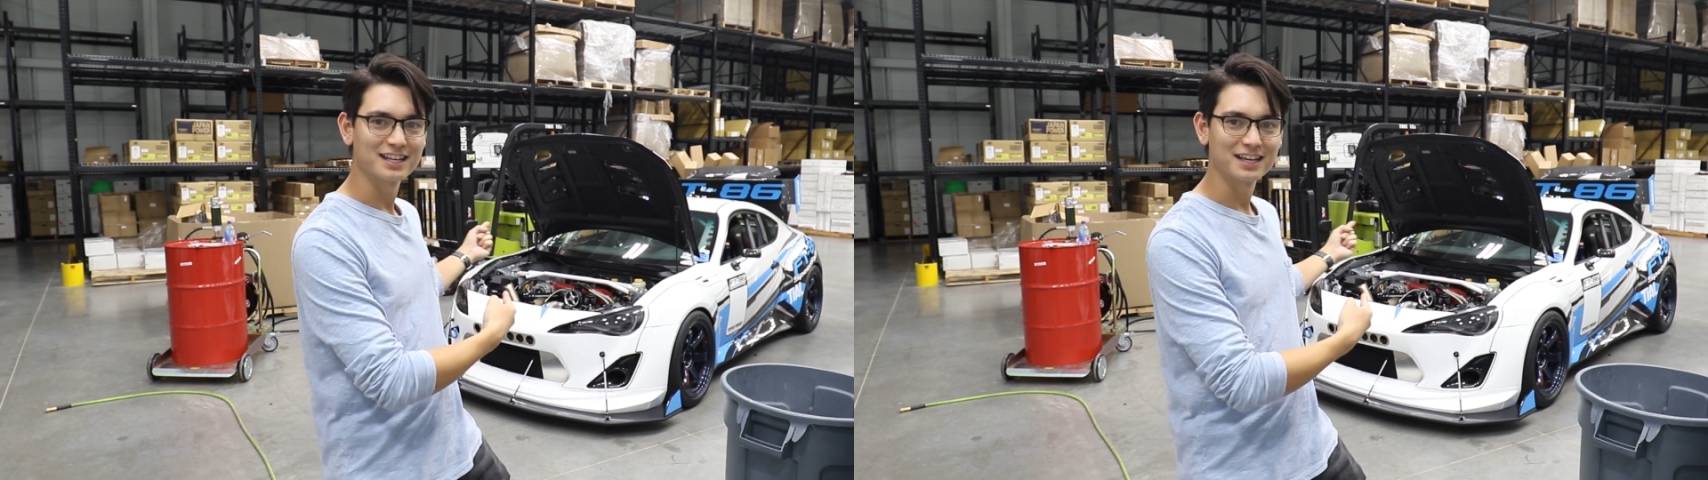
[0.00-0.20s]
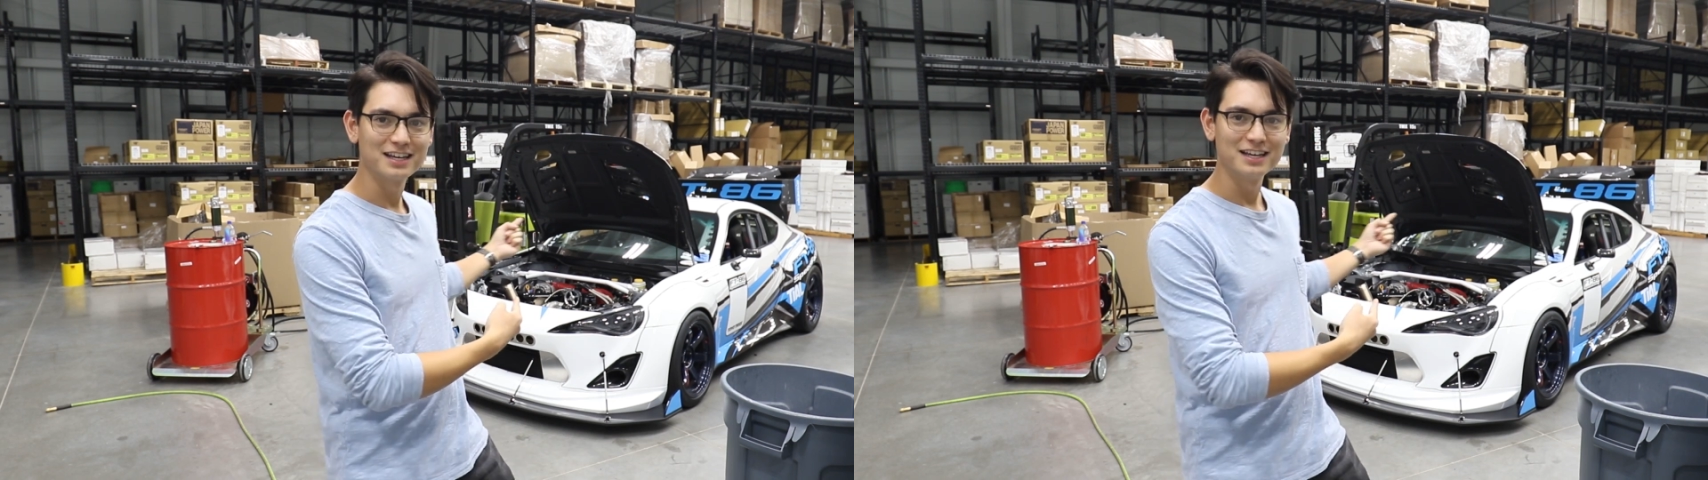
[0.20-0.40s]

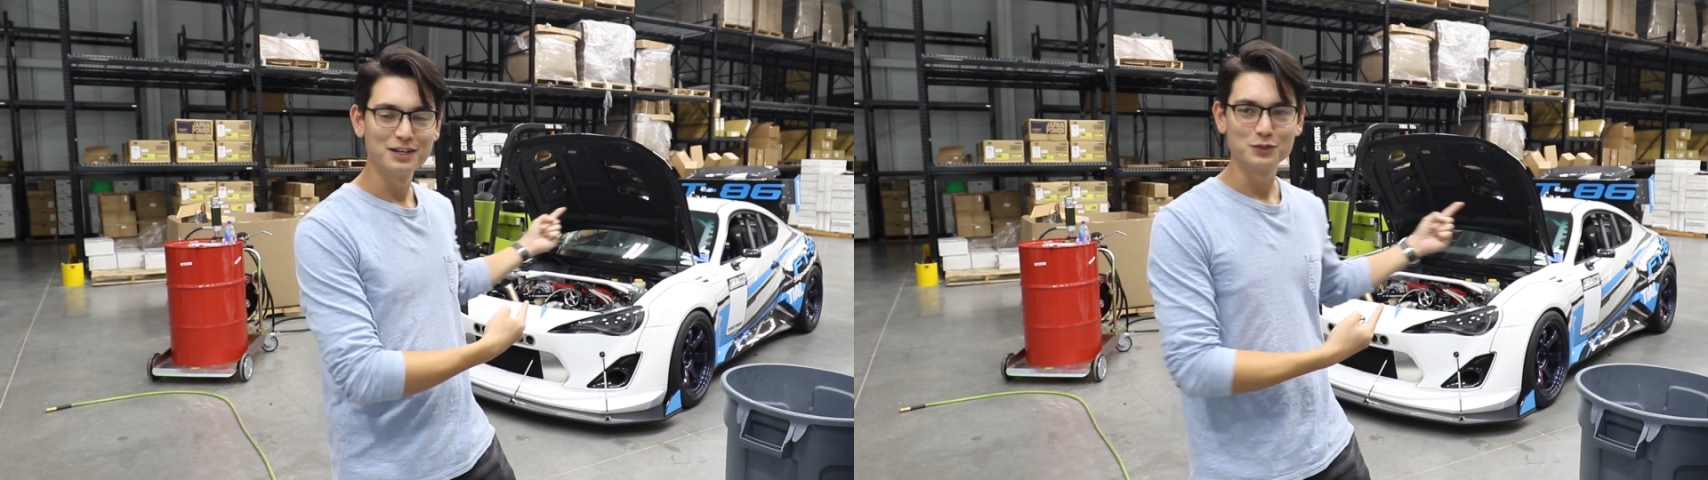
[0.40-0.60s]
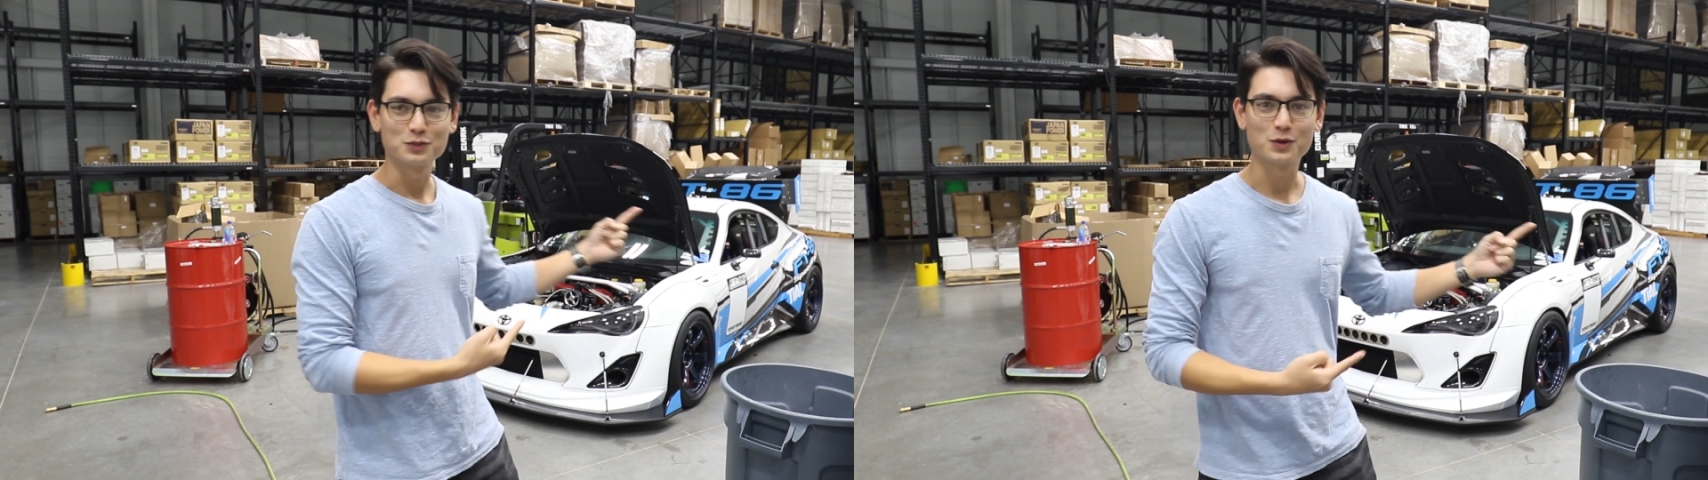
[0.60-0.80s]
thing,
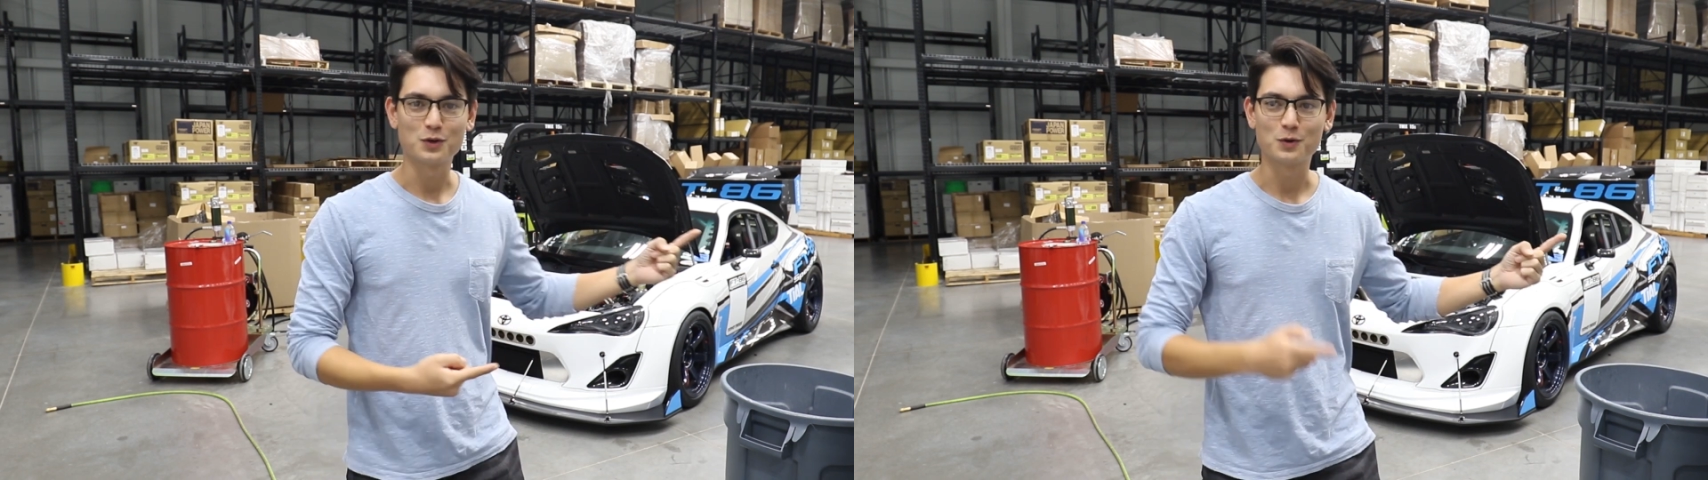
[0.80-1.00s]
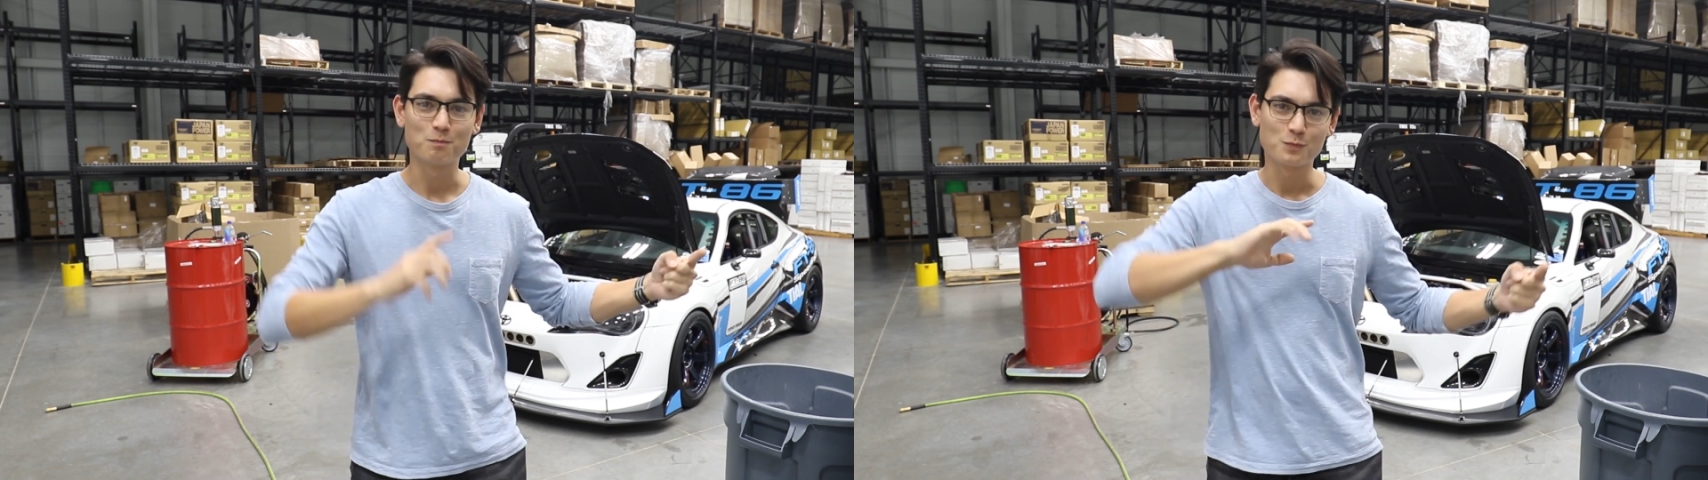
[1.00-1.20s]
so